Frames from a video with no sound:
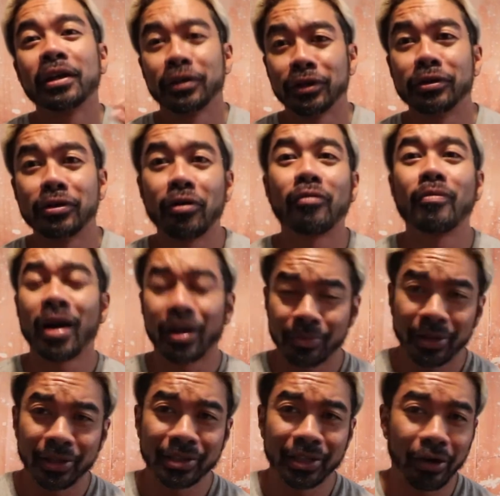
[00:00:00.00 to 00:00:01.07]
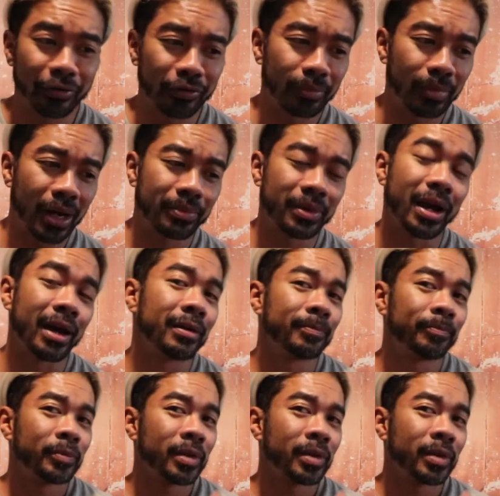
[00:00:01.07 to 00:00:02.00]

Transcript: you know about his character bobcat